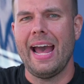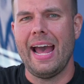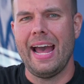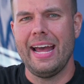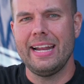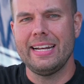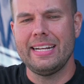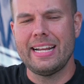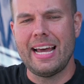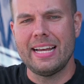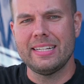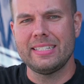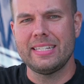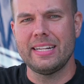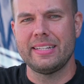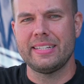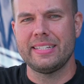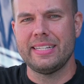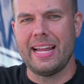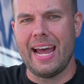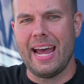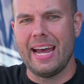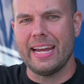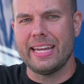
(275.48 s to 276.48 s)
and as
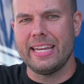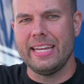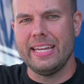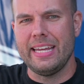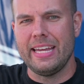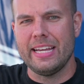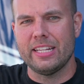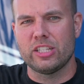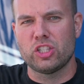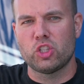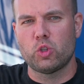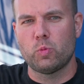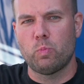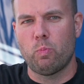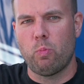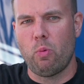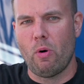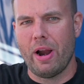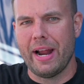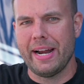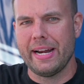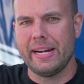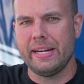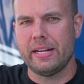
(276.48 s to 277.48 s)
it's tacky, it's
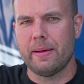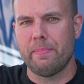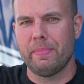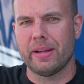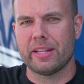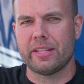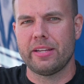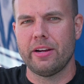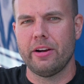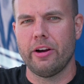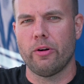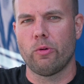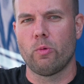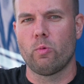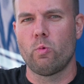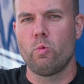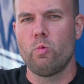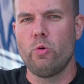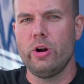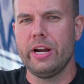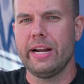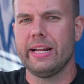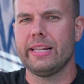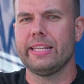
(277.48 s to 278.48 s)
spreading the material
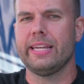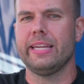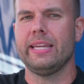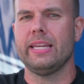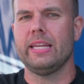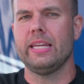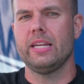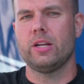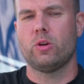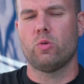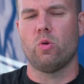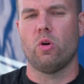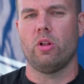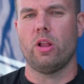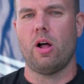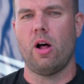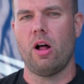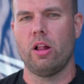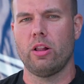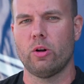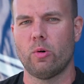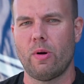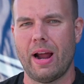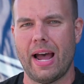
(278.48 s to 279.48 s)
really equal
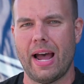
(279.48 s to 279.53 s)
all